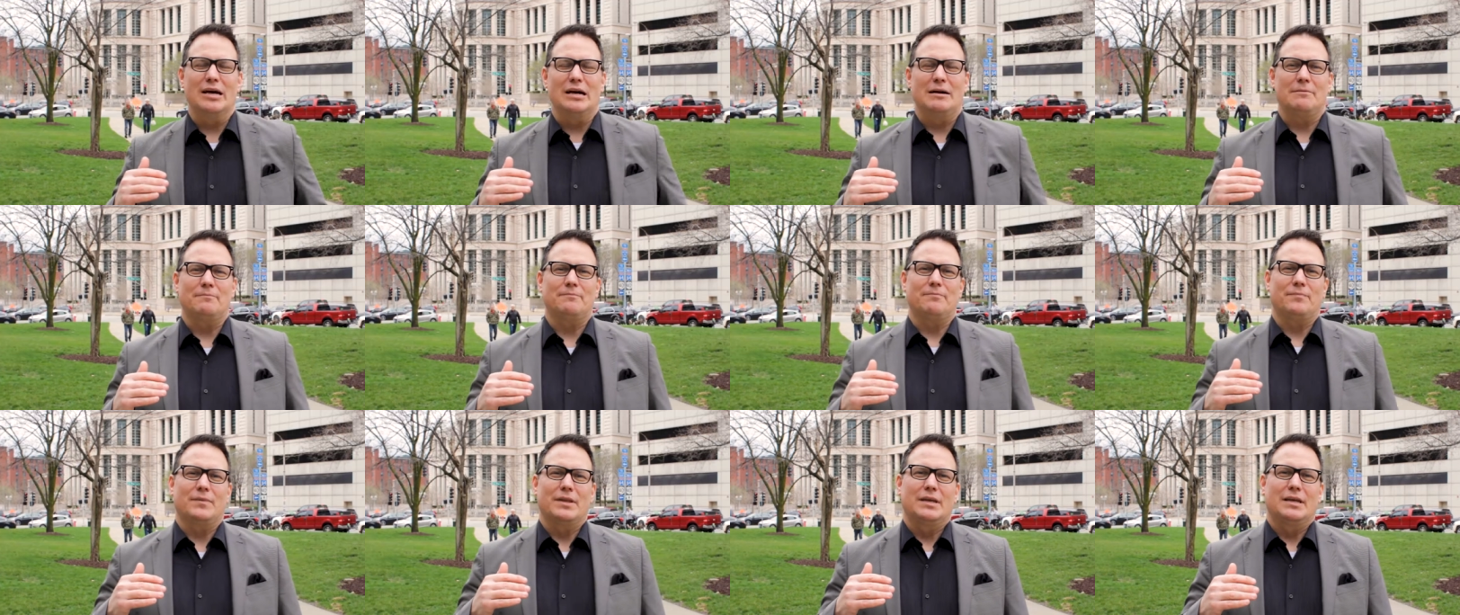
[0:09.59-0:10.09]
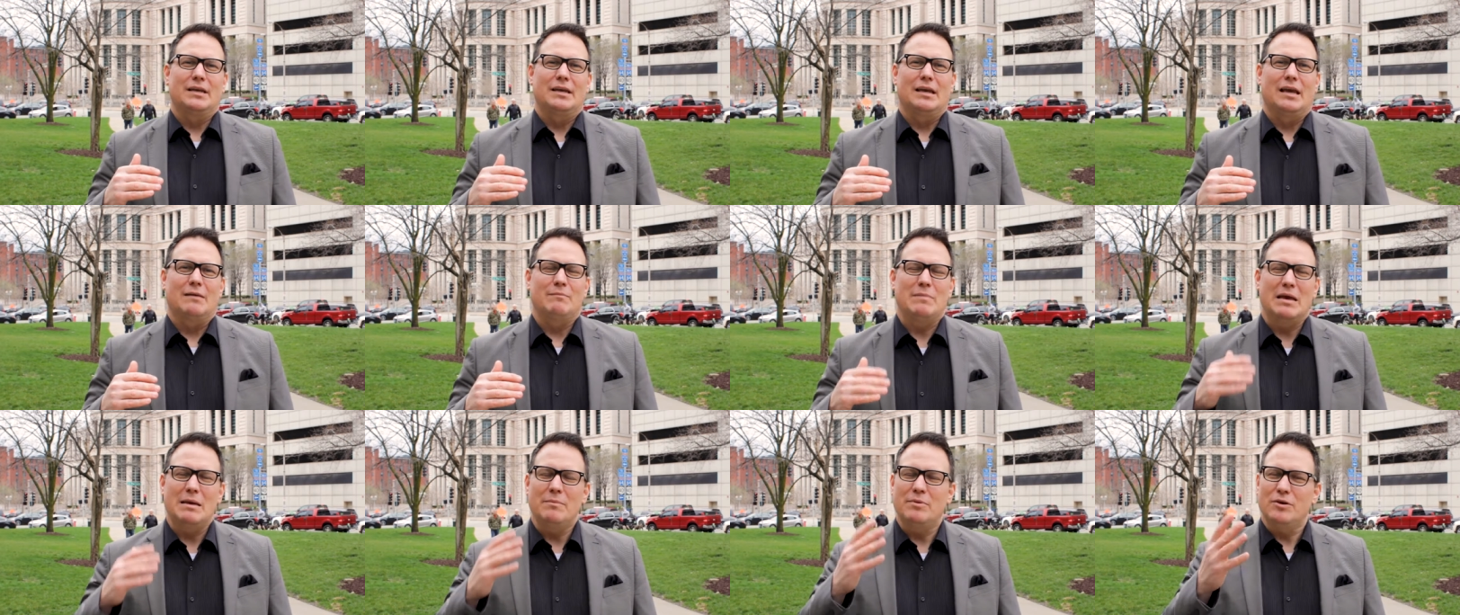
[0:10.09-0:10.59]
up,
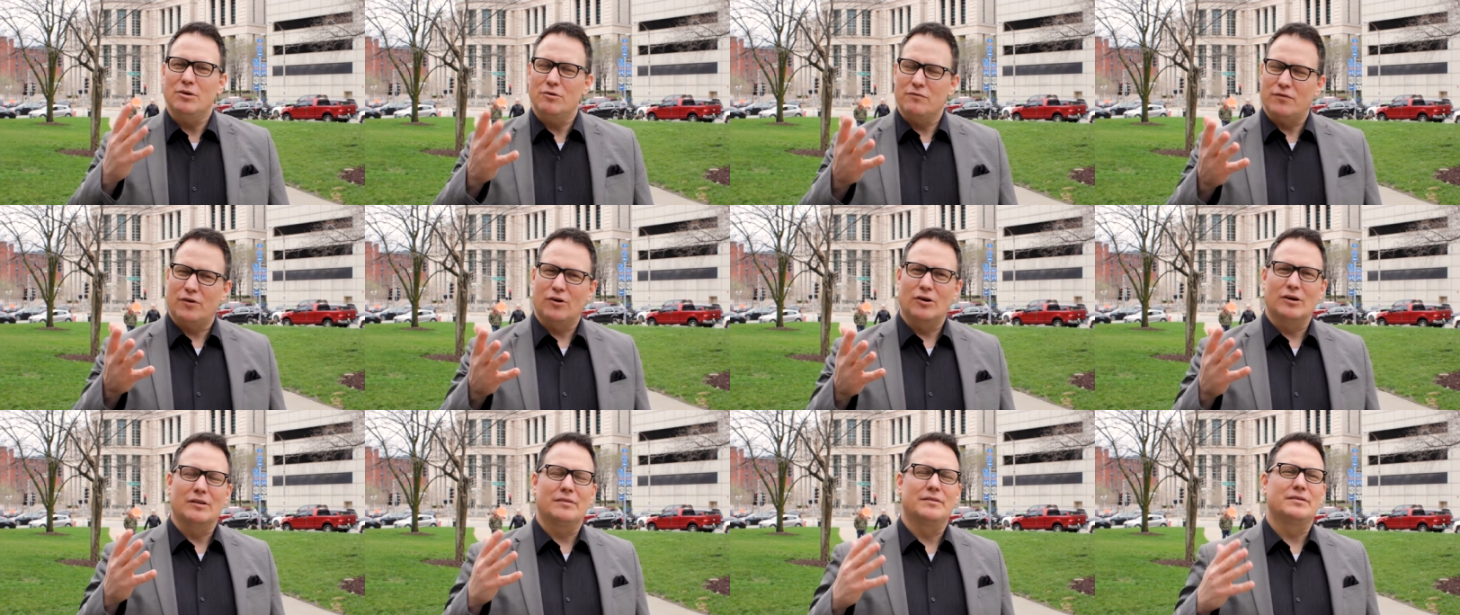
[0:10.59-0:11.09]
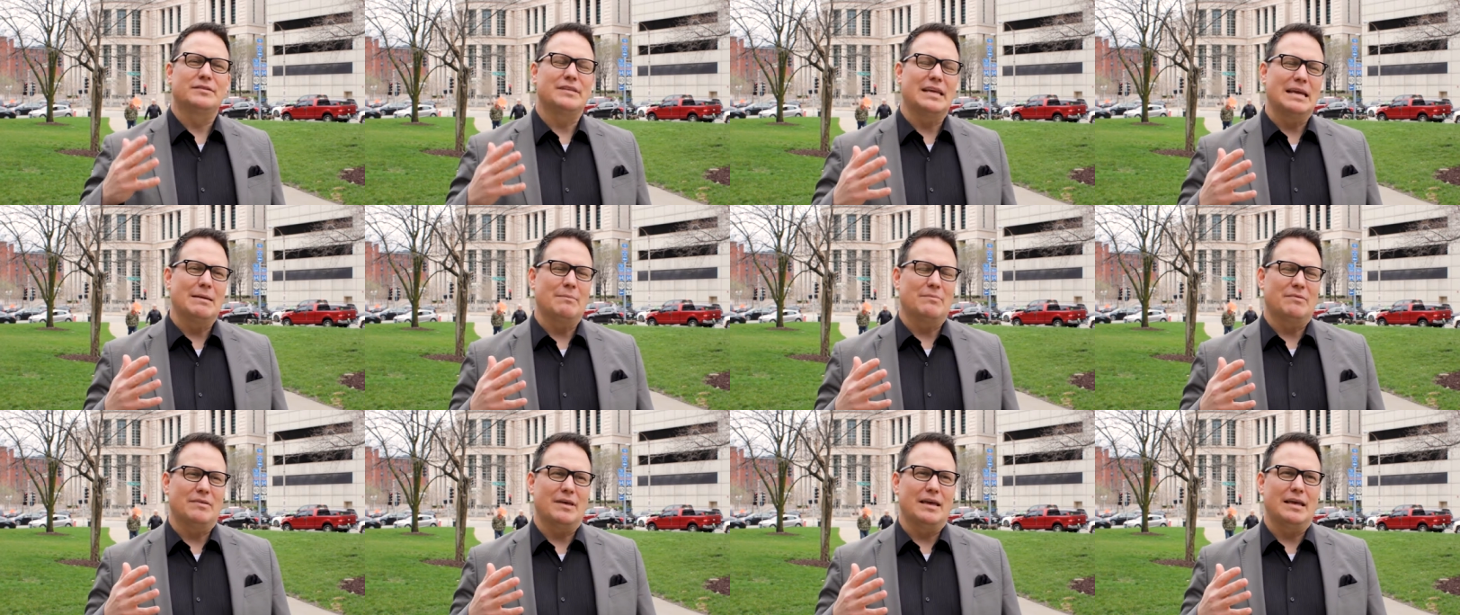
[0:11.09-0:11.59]
and maybe you've heard the
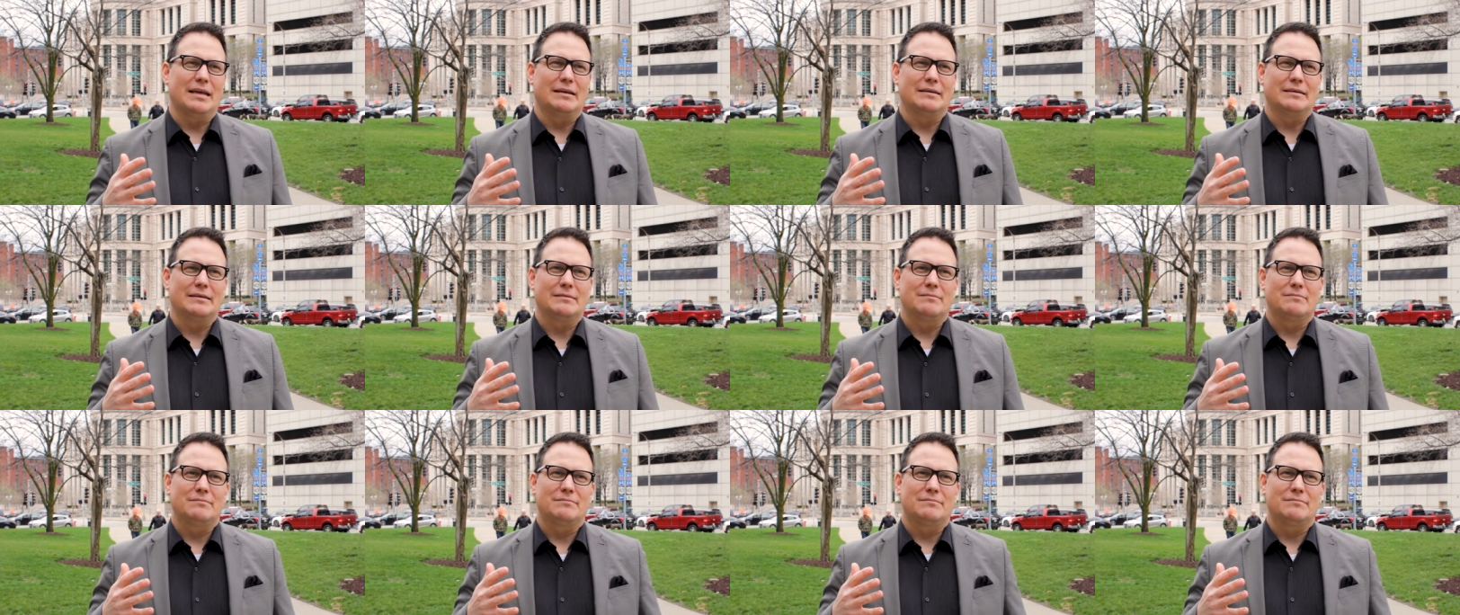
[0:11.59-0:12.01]
same thing,